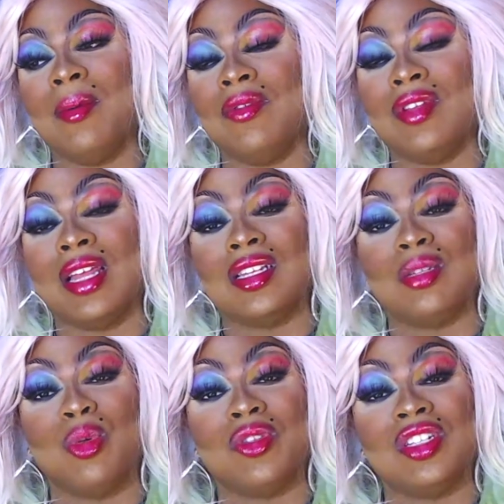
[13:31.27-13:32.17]
If you'd like to
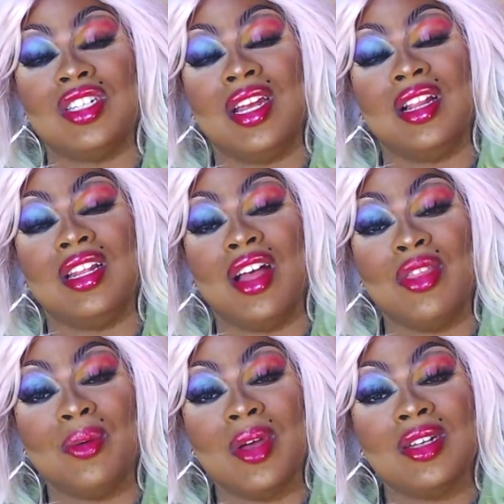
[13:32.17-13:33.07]
support the channel in
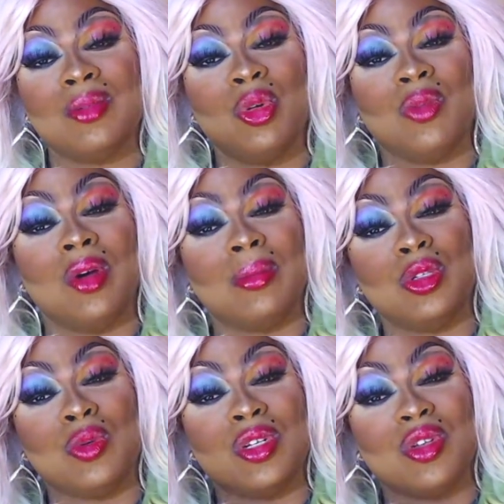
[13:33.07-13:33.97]
other ways, you're more than welcome
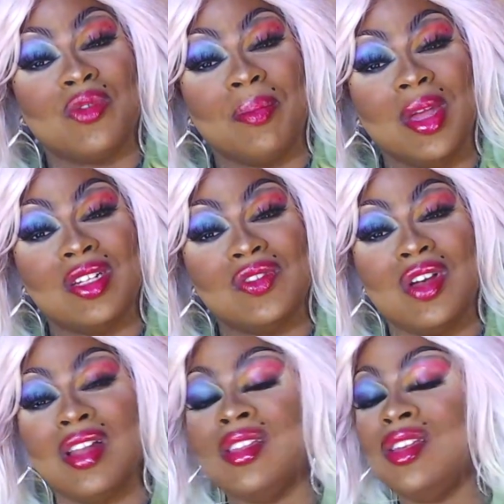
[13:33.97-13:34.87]
to join us over on
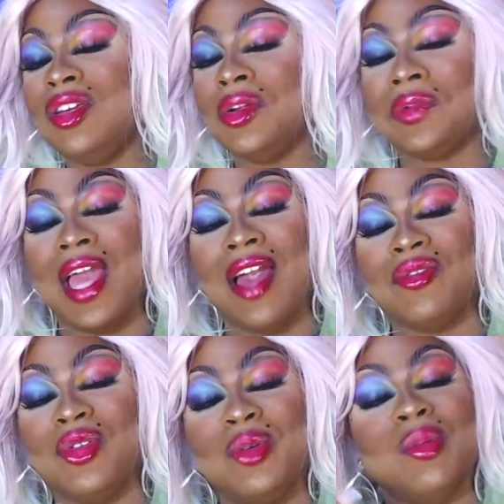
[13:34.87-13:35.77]
Patreon. You don't
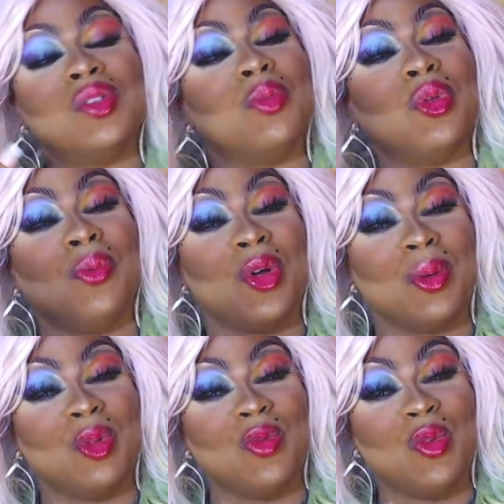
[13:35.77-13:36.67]
have to, but you're more than
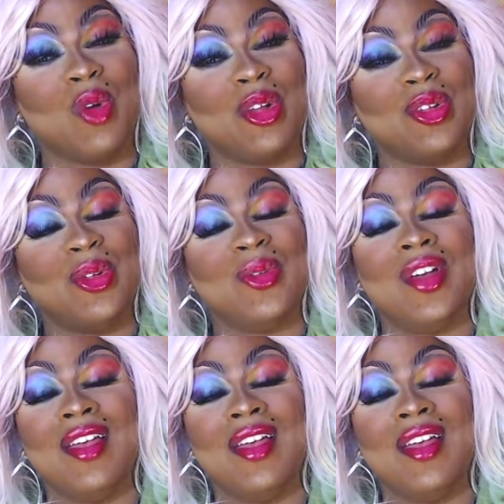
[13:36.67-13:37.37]
welcome to if you want to.